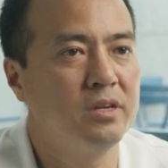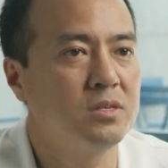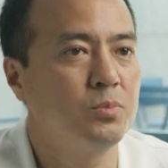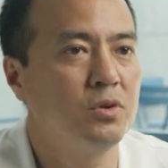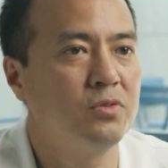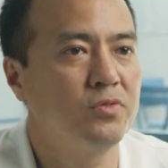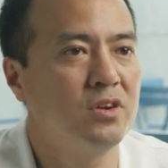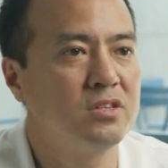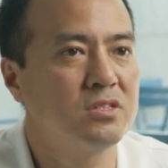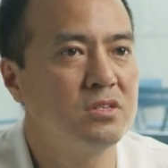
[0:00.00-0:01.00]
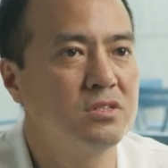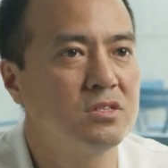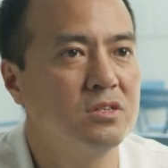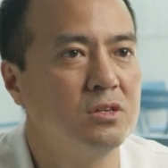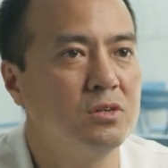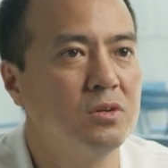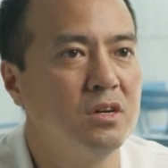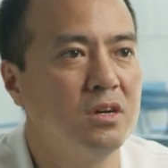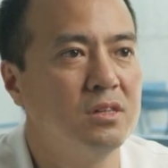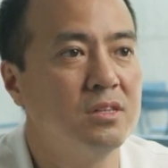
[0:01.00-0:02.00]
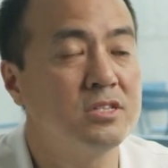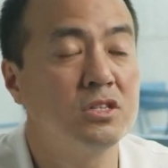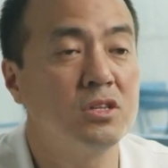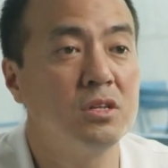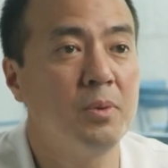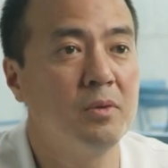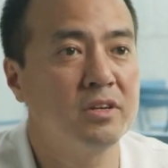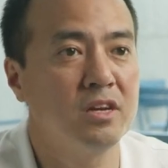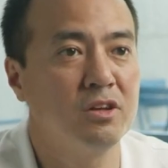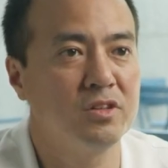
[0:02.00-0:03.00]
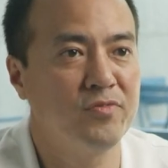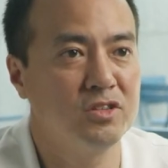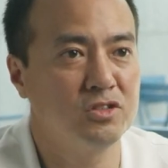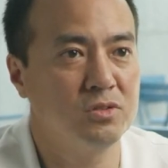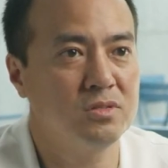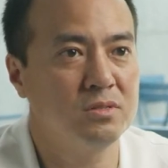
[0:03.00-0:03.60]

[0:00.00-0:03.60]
it's important for us to still listen to the public health officials.